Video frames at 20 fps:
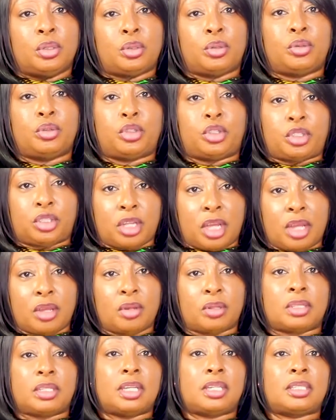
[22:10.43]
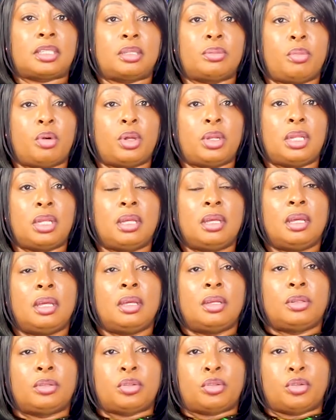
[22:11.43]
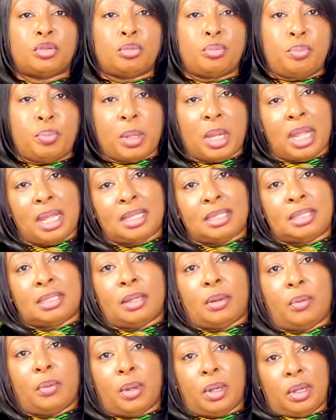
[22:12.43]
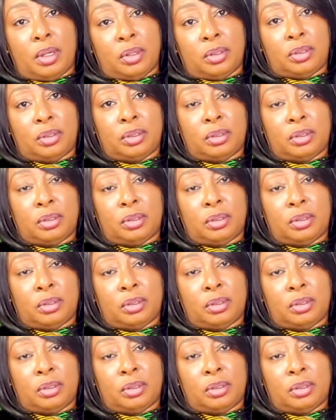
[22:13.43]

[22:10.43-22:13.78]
to share your testimony to bless the world.